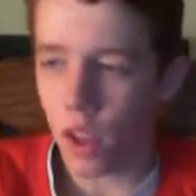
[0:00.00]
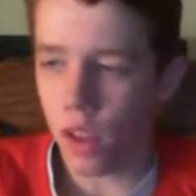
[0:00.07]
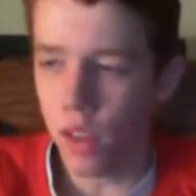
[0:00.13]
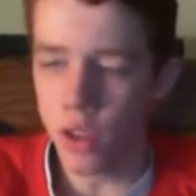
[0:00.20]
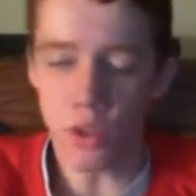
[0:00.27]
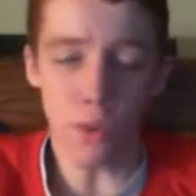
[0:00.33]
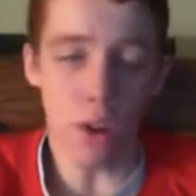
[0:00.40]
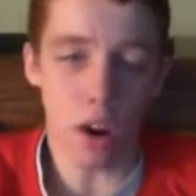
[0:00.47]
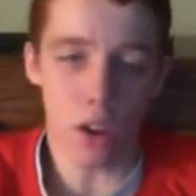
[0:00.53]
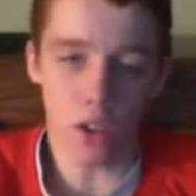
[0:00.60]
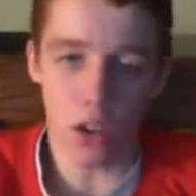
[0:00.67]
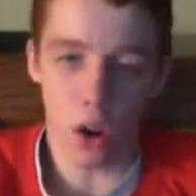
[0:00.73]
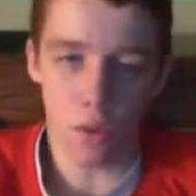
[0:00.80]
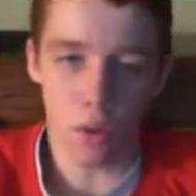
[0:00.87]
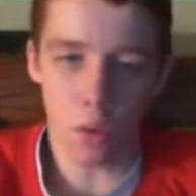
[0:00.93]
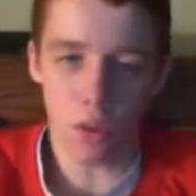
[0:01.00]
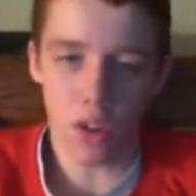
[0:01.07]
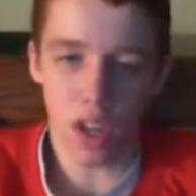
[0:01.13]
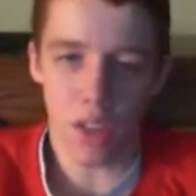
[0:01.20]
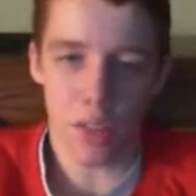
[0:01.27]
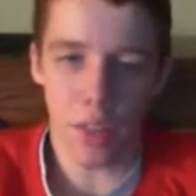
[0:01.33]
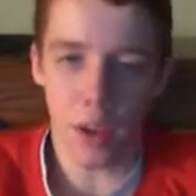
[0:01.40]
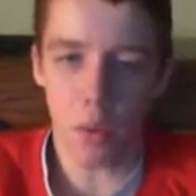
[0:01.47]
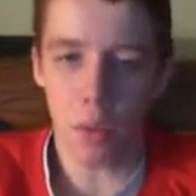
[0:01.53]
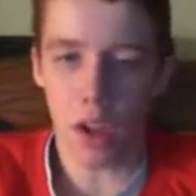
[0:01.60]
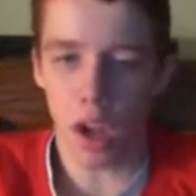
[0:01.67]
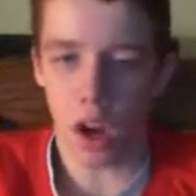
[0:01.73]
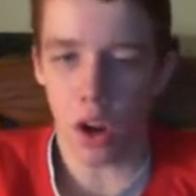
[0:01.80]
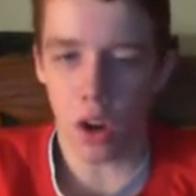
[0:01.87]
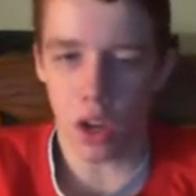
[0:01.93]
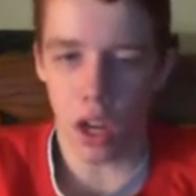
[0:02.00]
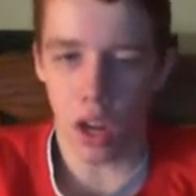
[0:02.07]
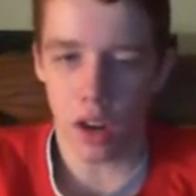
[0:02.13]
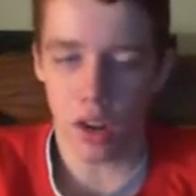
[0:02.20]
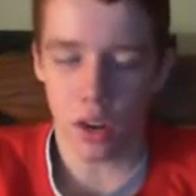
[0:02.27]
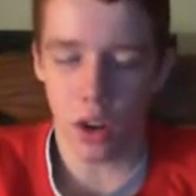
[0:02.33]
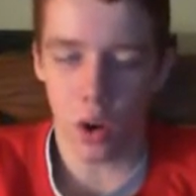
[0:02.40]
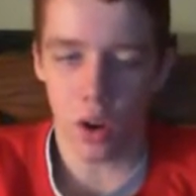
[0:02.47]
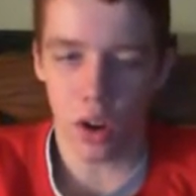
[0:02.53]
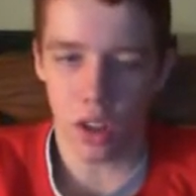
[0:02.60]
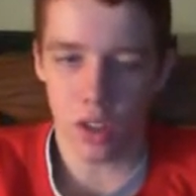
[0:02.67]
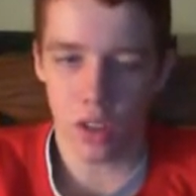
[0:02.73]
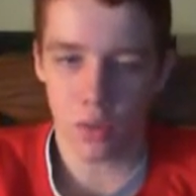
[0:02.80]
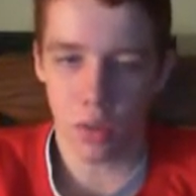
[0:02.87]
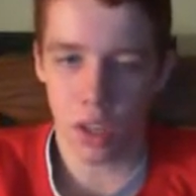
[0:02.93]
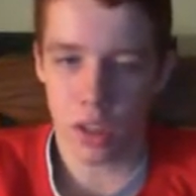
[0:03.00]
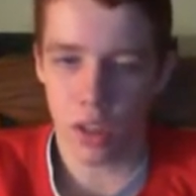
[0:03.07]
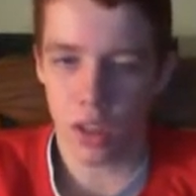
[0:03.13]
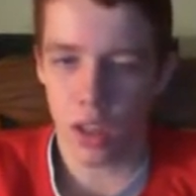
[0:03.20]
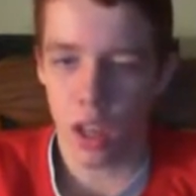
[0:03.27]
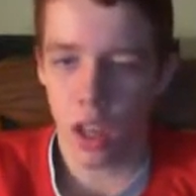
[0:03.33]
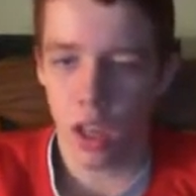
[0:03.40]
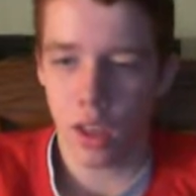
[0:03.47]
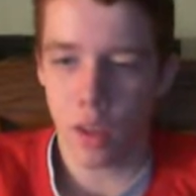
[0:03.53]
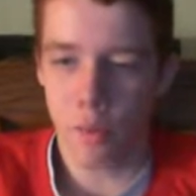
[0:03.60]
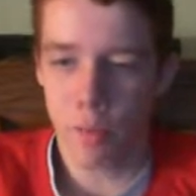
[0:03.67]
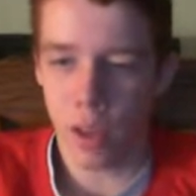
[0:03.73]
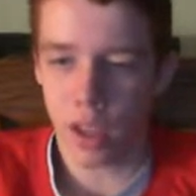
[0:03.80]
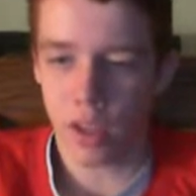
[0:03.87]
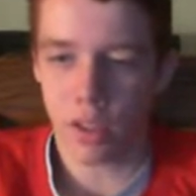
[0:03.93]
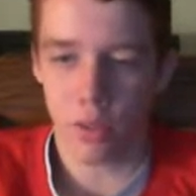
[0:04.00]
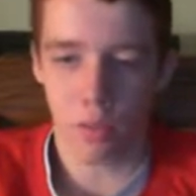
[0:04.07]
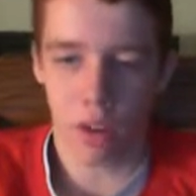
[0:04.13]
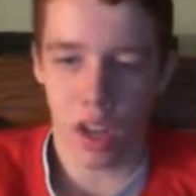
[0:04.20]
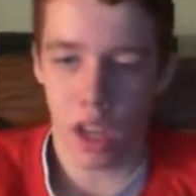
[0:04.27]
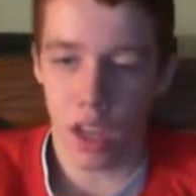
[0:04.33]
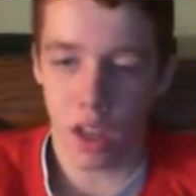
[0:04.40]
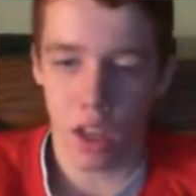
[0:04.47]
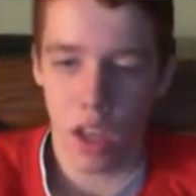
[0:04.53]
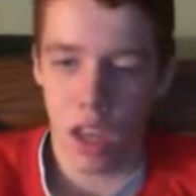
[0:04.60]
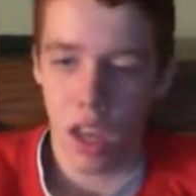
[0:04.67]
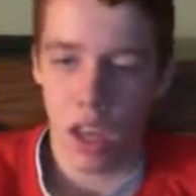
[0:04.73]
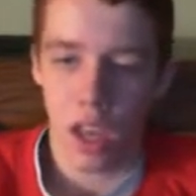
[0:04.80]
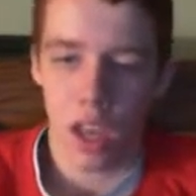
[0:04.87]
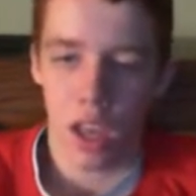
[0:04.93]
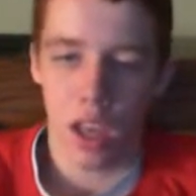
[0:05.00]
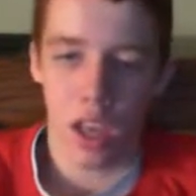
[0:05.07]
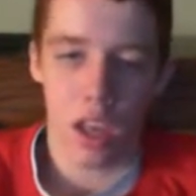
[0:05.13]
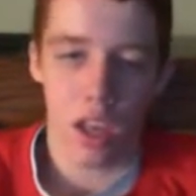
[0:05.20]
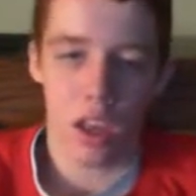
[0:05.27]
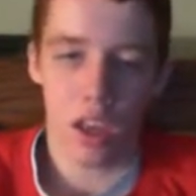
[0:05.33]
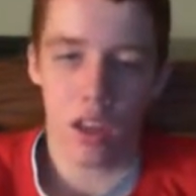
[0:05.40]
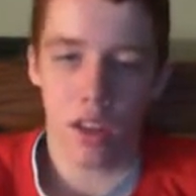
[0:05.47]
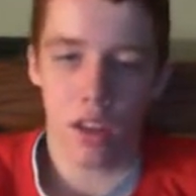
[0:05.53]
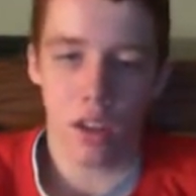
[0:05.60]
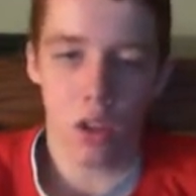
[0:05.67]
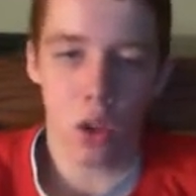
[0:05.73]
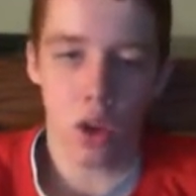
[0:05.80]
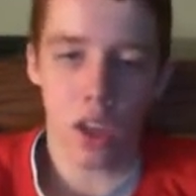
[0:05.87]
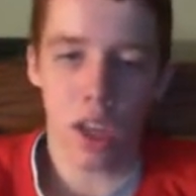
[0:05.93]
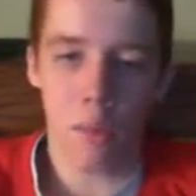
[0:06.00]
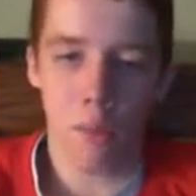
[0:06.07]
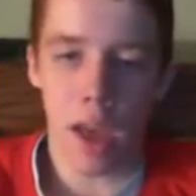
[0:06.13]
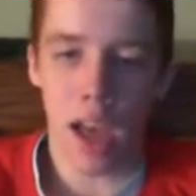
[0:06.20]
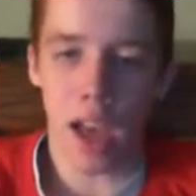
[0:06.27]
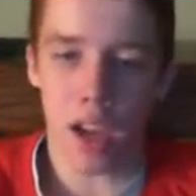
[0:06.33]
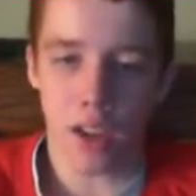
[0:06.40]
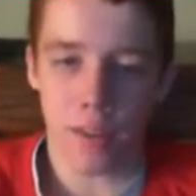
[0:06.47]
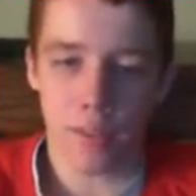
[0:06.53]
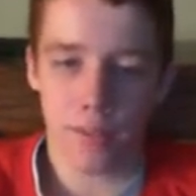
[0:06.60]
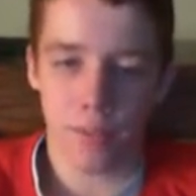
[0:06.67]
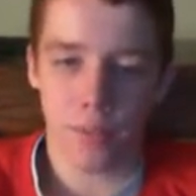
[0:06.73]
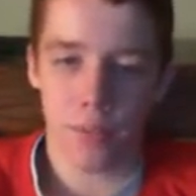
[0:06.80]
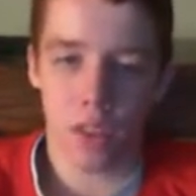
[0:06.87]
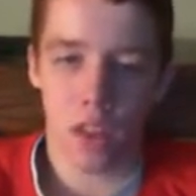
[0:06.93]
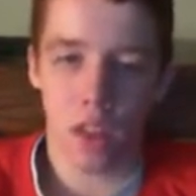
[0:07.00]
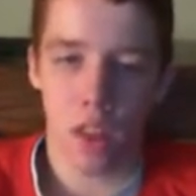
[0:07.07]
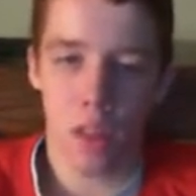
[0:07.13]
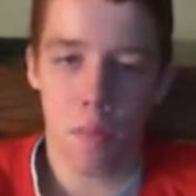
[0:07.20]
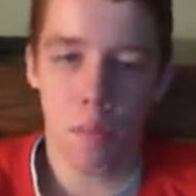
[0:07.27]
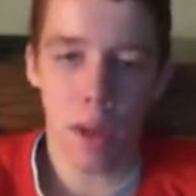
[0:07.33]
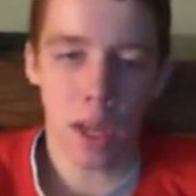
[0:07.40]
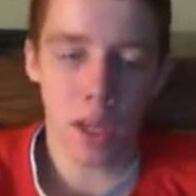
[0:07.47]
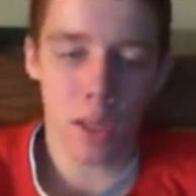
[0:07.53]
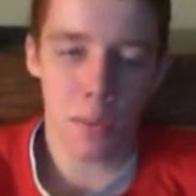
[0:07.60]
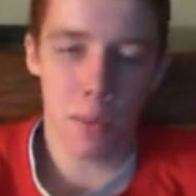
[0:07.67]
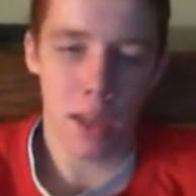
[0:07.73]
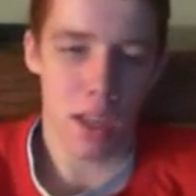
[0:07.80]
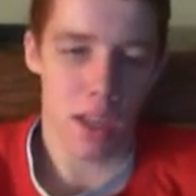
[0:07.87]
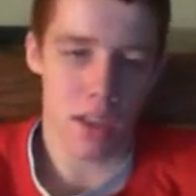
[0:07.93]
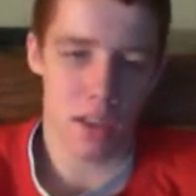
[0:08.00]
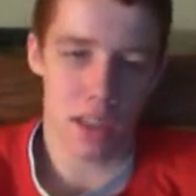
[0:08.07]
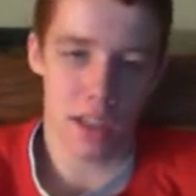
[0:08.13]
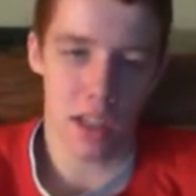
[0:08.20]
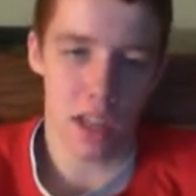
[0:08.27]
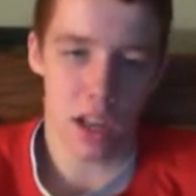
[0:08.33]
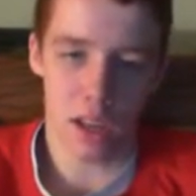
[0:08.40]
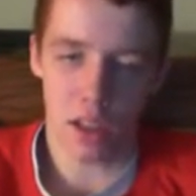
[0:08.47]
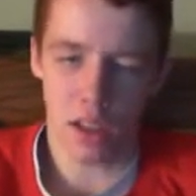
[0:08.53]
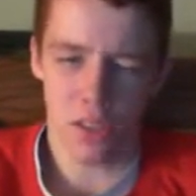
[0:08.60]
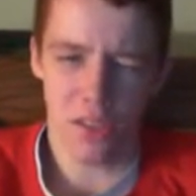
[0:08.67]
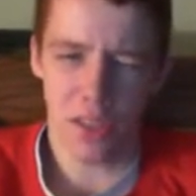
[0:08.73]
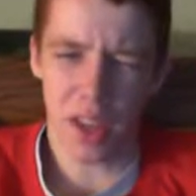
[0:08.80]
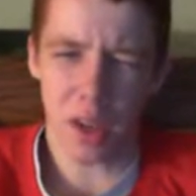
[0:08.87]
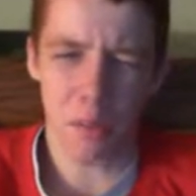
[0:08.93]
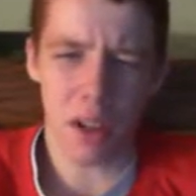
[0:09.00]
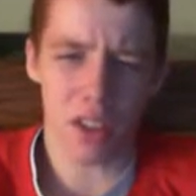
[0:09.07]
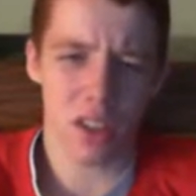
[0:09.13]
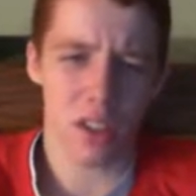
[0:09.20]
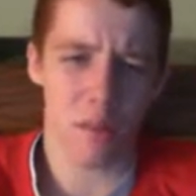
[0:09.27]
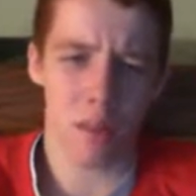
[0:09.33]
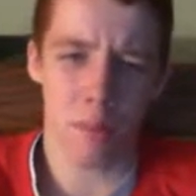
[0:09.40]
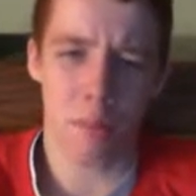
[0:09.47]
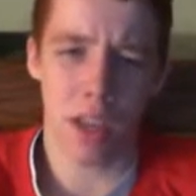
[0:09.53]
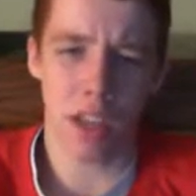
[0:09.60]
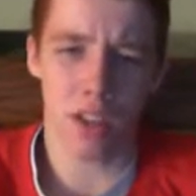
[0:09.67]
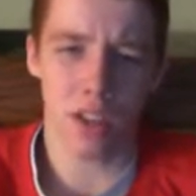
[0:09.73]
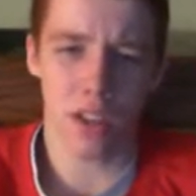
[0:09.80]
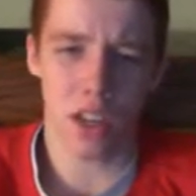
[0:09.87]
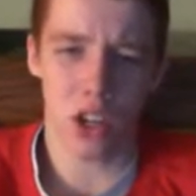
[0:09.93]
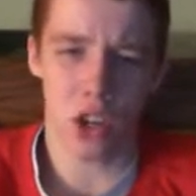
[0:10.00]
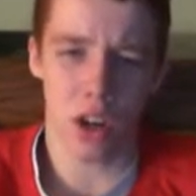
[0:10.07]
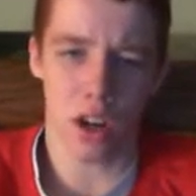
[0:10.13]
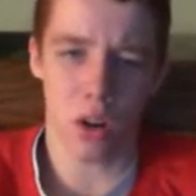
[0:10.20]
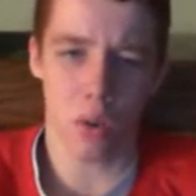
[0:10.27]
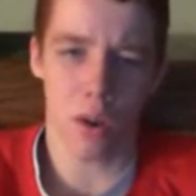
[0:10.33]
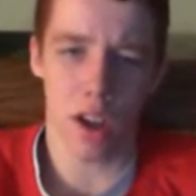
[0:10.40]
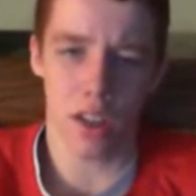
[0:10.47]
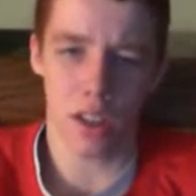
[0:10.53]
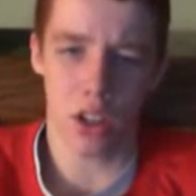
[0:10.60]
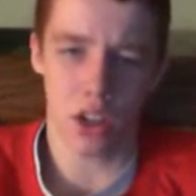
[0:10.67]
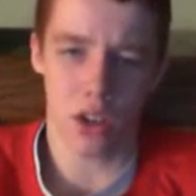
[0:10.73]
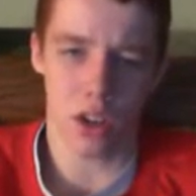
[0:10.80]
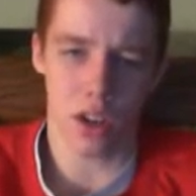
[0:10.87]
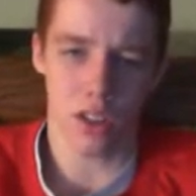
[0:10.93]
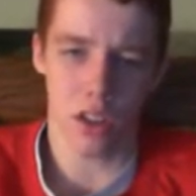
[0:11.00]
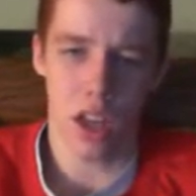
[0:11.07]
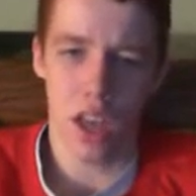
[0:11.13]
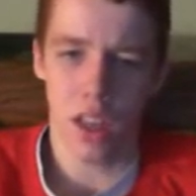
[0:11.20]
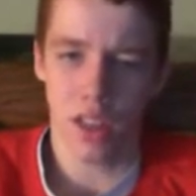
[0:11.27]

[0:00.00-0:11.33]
this run is over, which I think we all kind of know it is with the big three, eh, and, and looking back, the biggest piece that they I, uh, think about some of the pieces they traded away in these trades.